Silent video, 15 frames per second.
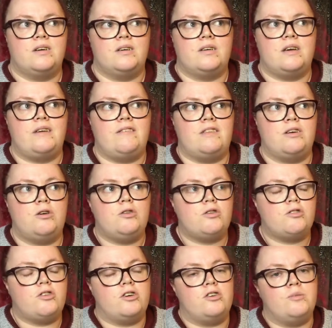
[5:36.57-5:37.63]
either the
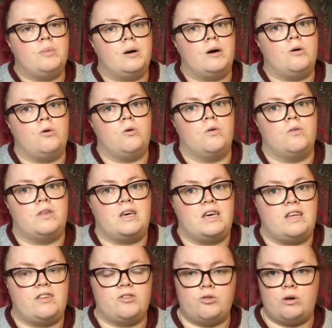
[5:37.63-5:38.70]
October or the
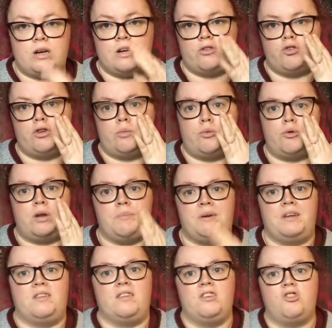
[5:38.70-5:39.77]
Toil and Trouble
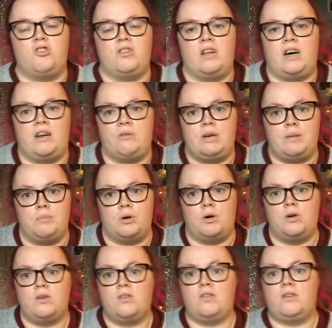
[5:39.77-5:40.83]
limited edition Halloween
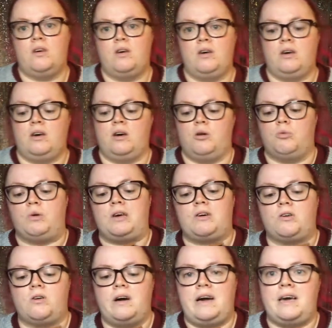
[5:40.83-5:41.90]
box. We
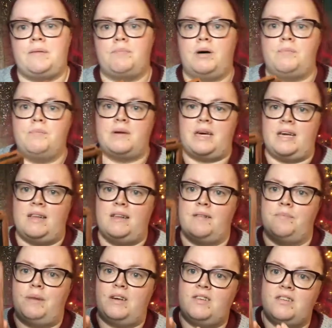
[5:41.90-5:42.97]
got a pumpkin
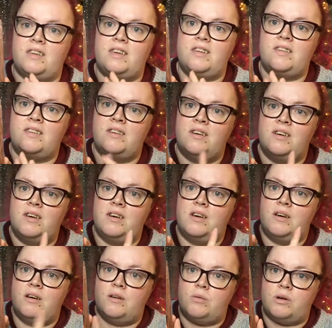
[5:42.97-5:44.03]
pasties,
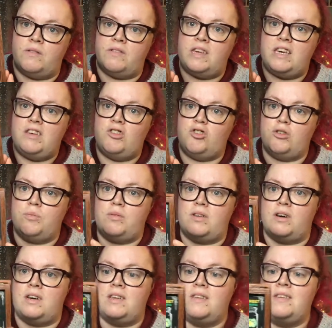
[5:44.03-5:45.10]
one of these shop
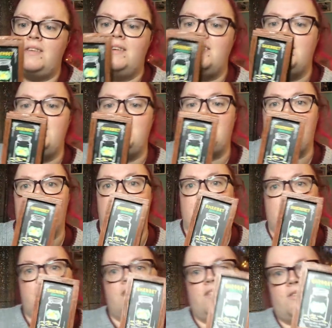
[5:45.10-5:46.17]
signs. And so
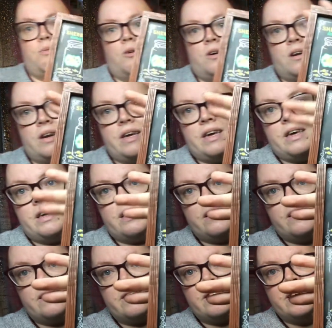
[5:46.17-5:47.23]
this one
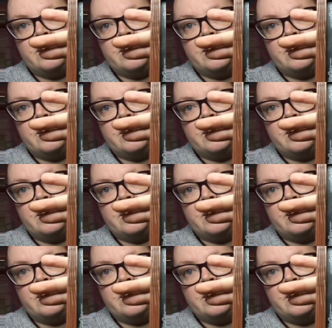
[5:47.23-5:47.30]
is